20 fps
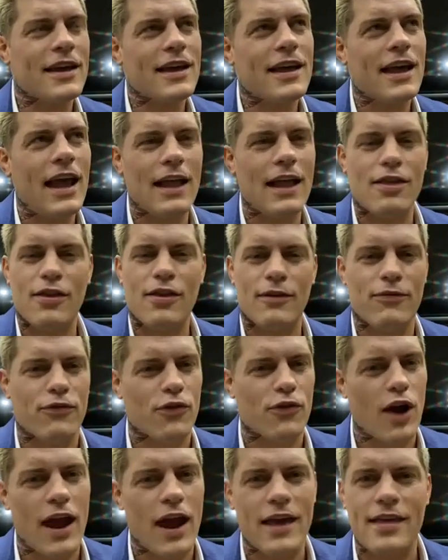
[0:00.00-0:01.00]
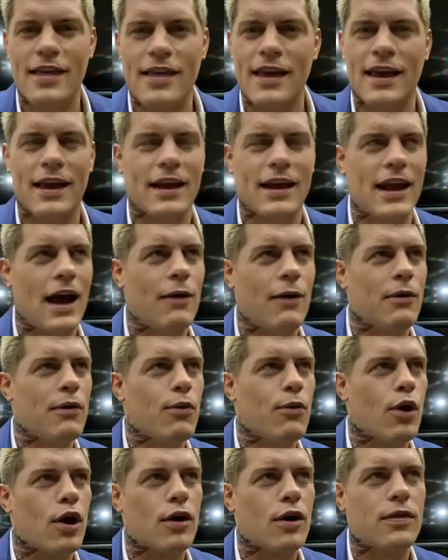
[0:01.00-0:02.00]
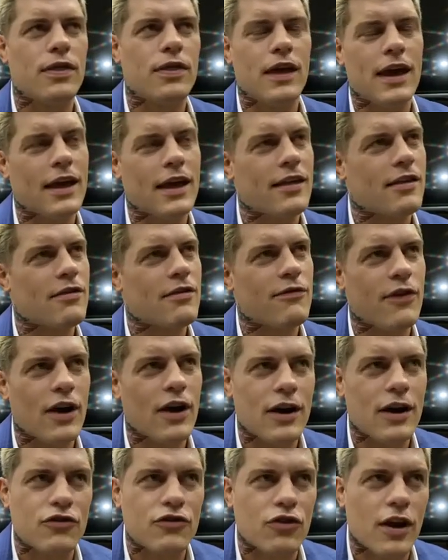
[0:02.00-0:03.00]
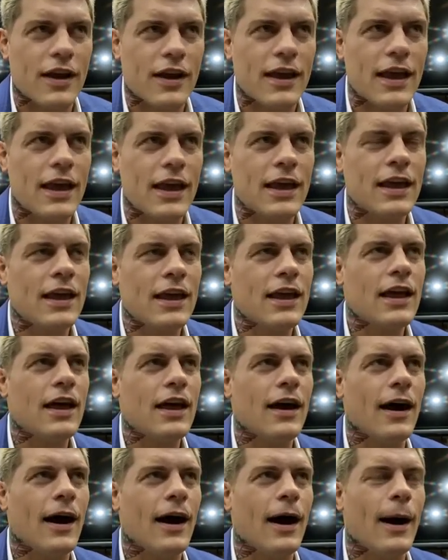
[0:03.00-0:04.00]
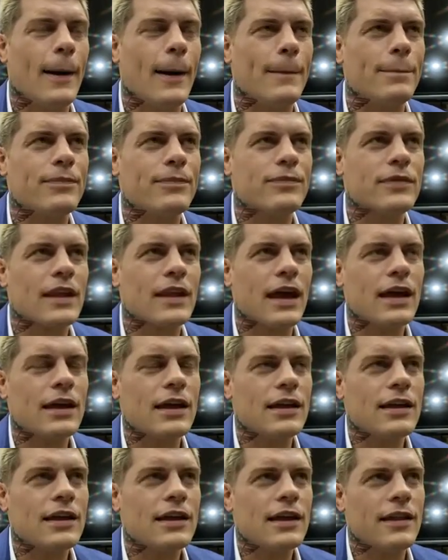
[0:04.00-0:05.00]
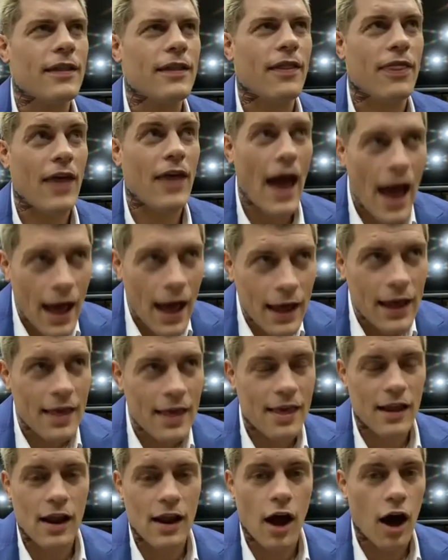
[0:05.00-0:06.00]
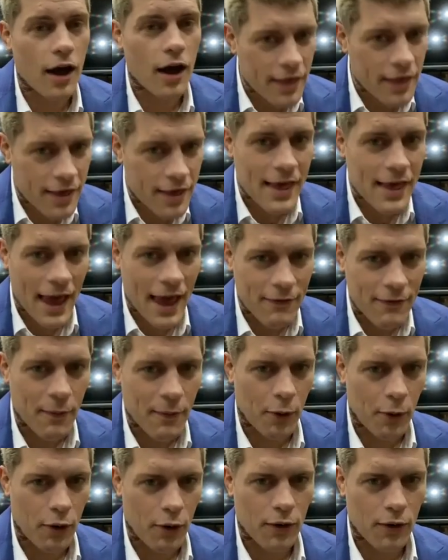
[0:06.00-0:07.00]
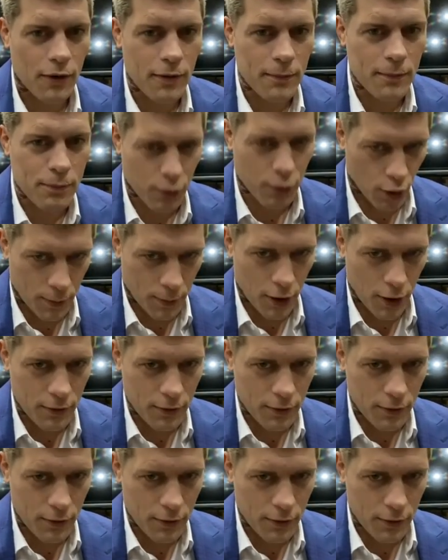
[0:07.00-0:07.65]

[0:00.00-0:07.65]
it's phrasing and how we word things is very tricky. Um, that is an unsavable problem.